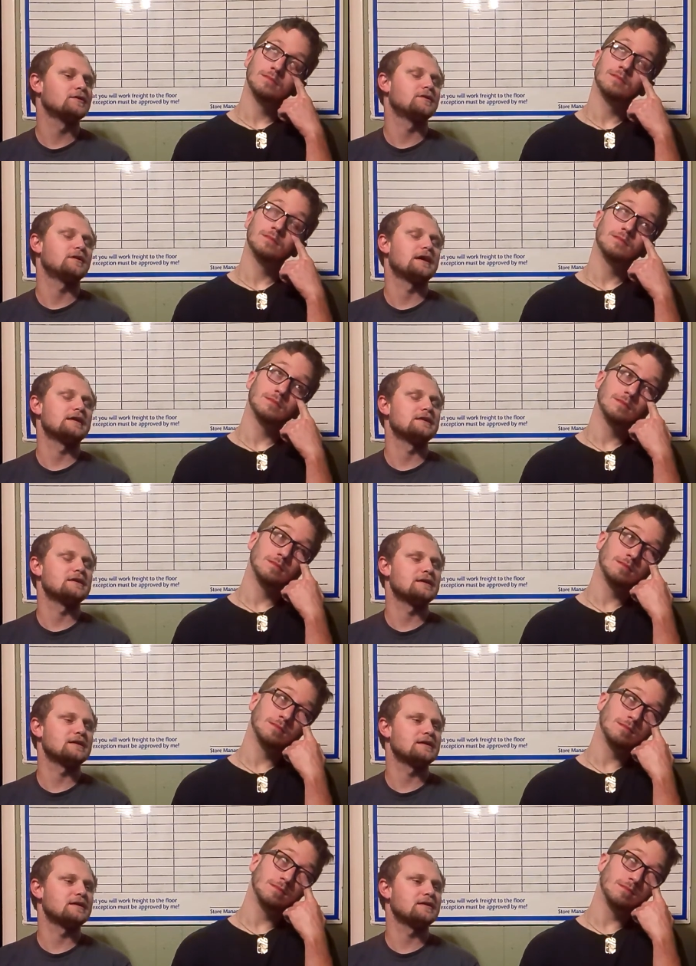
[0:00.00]
Speaker 1: and
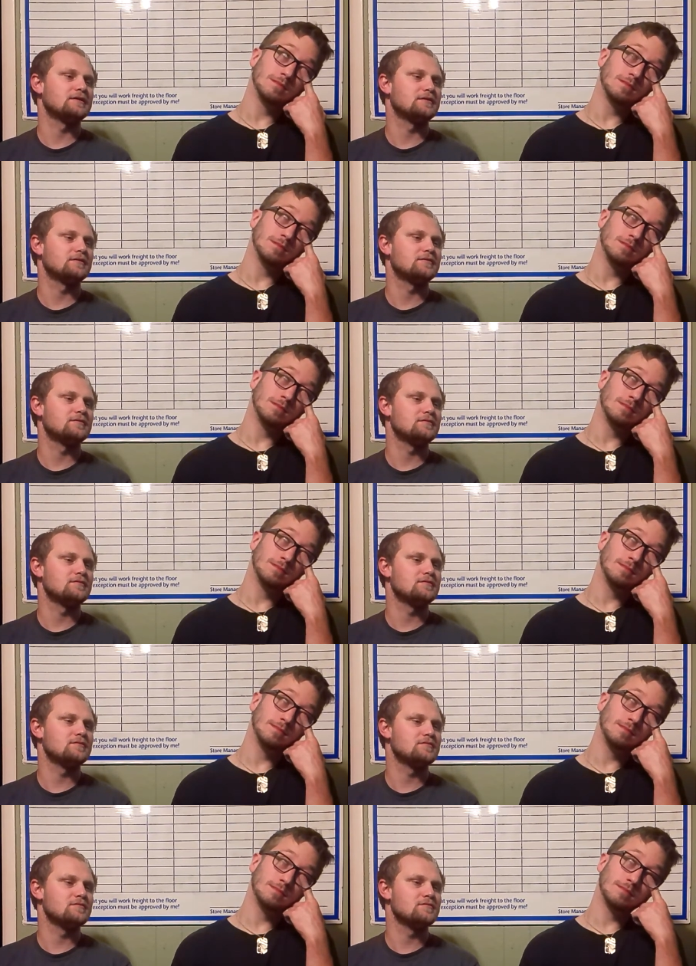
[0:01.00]
then
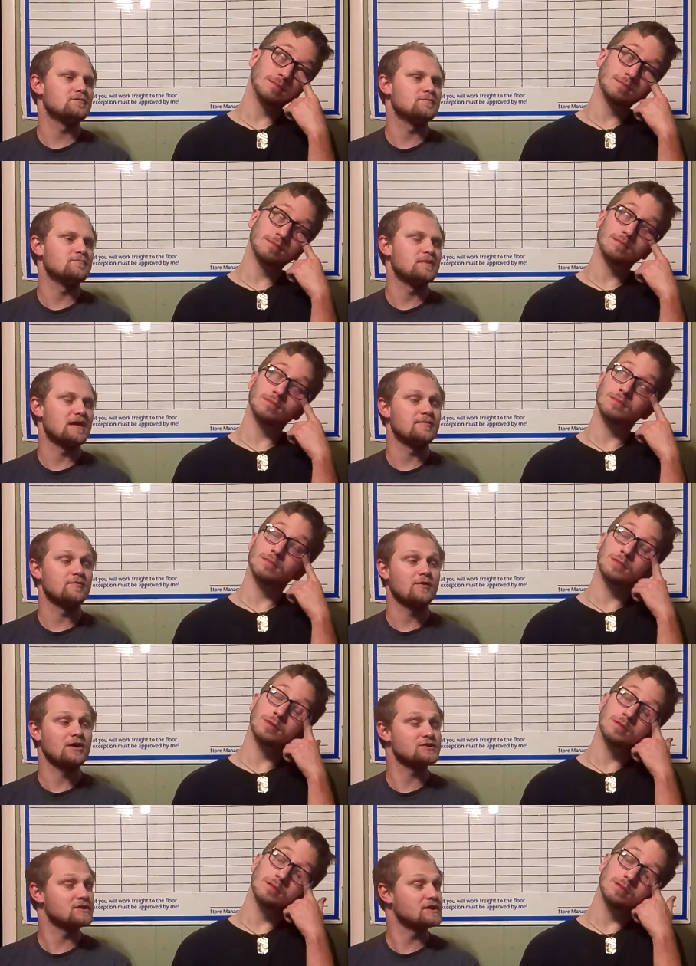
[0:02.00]
maybe
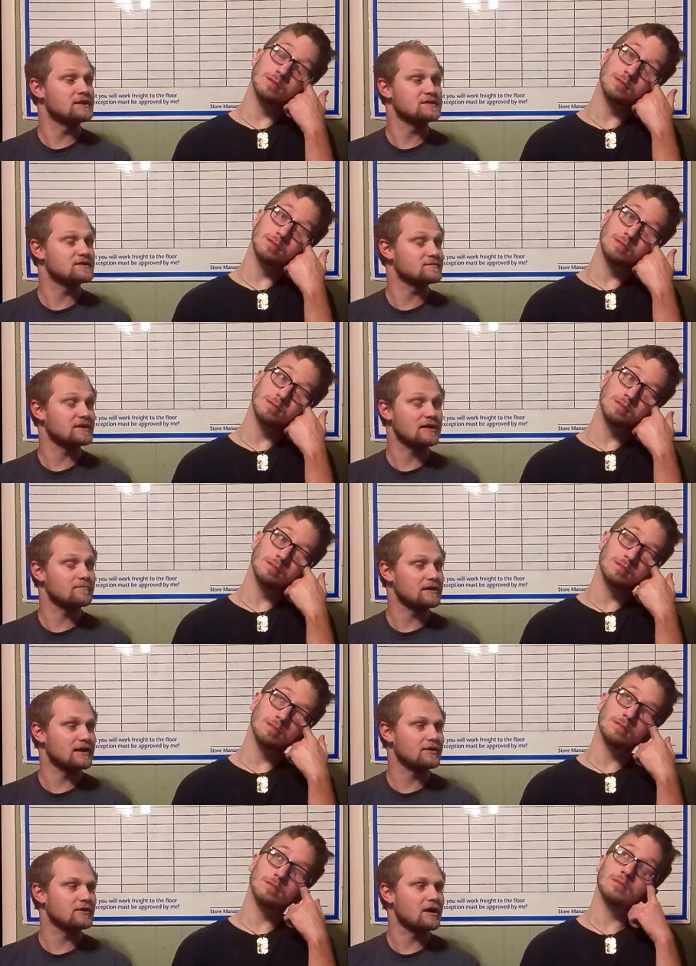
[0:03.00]
watch it again sometime
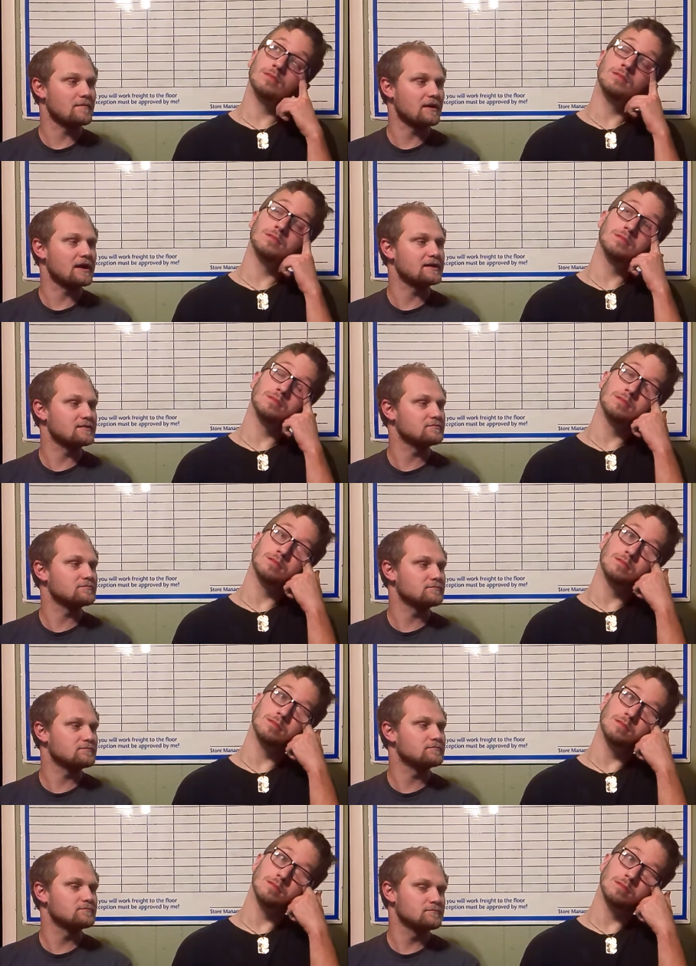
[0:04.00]
later, I might.
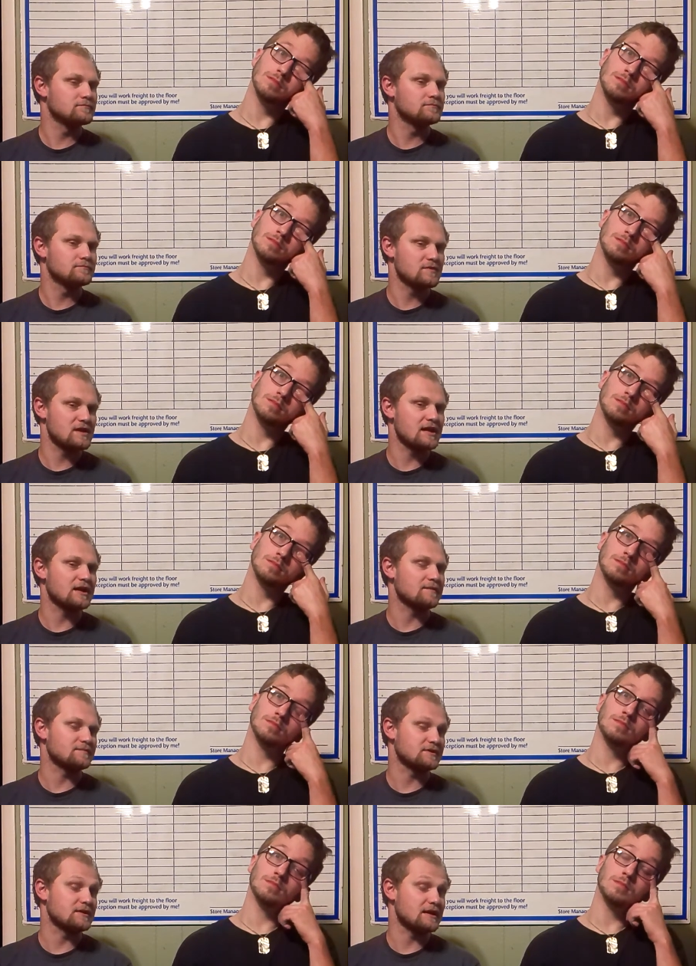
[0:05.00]
Kick it up
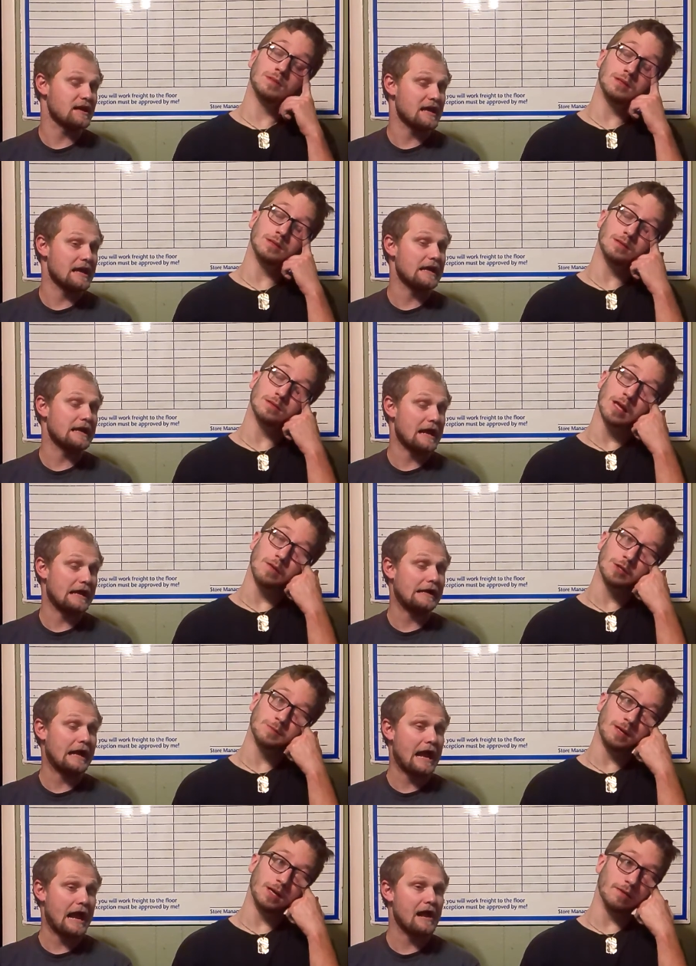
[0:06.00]
to
Speaker 2: yeah, that was
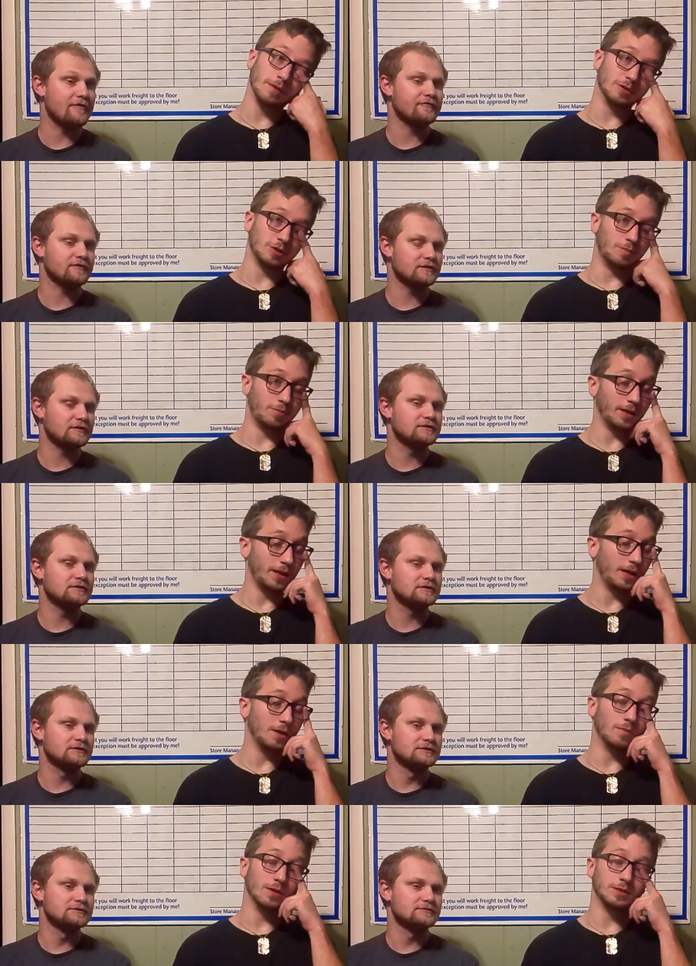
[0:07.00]
my half. original
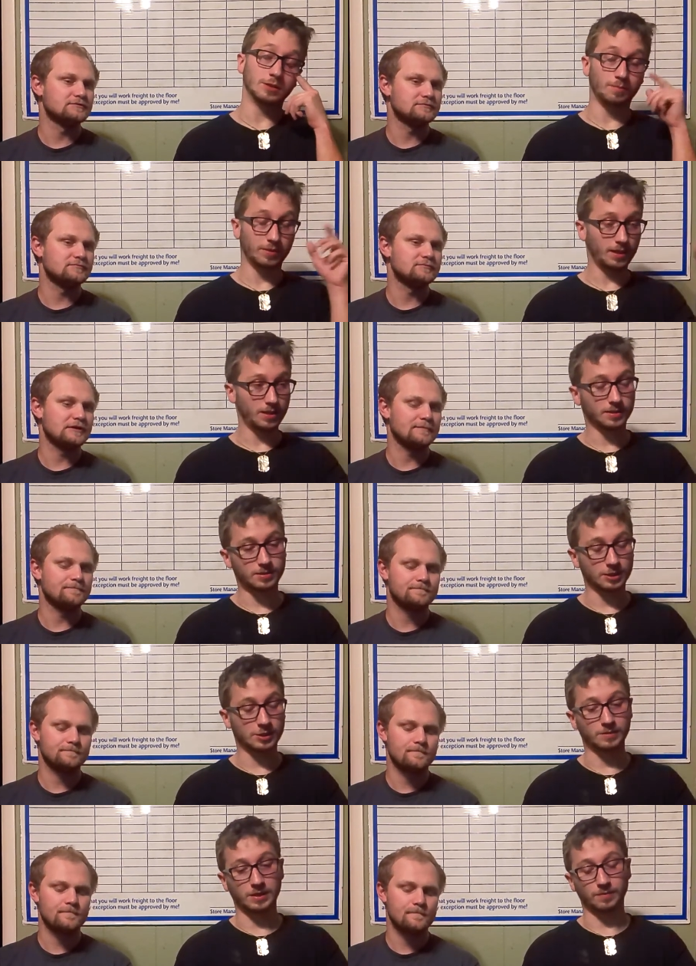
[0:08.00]
plan was to play the six
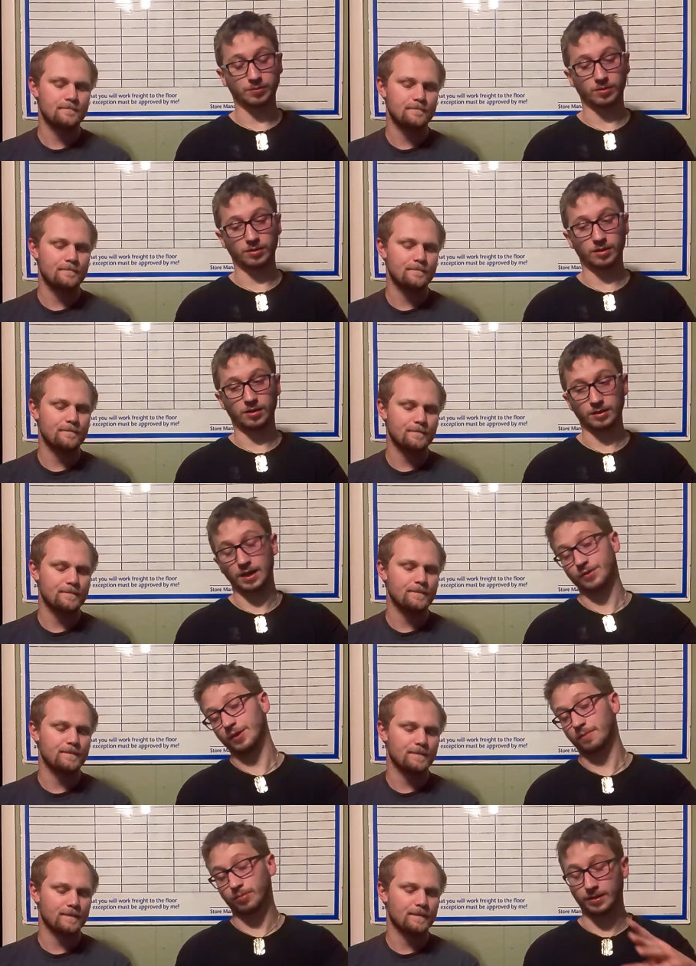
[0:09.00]
minute prologue and
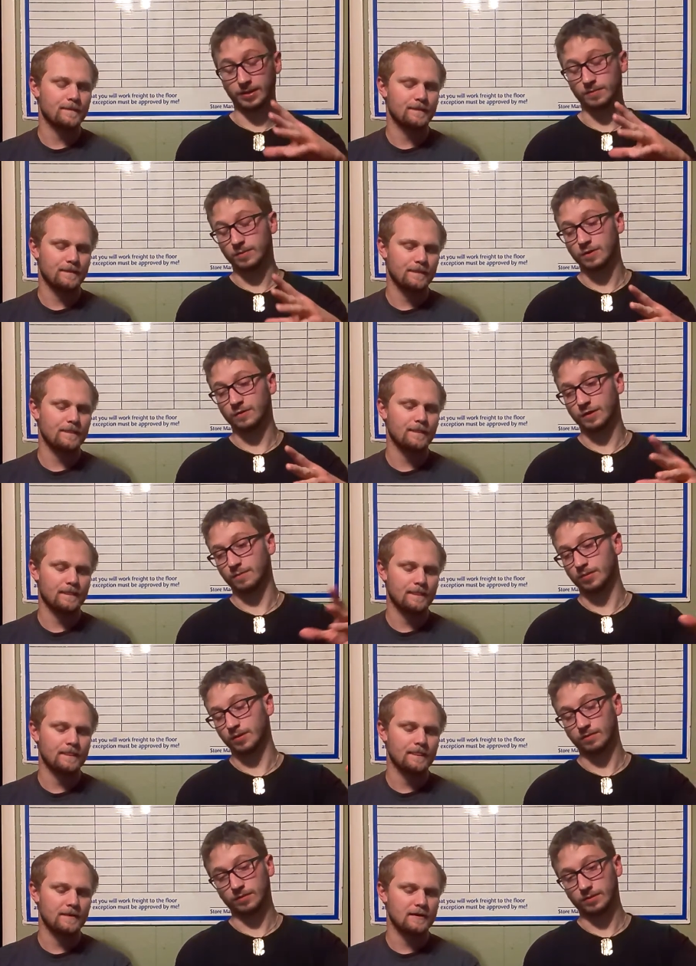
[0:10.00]
then play the movie,
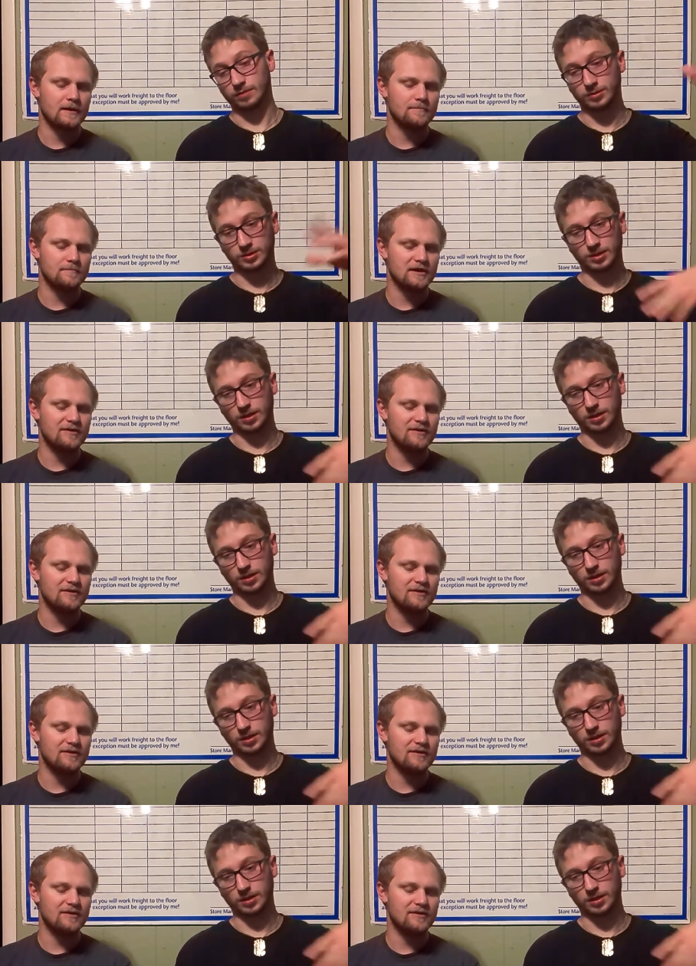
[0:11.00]
but we yeah.
Speaker 1: just kind of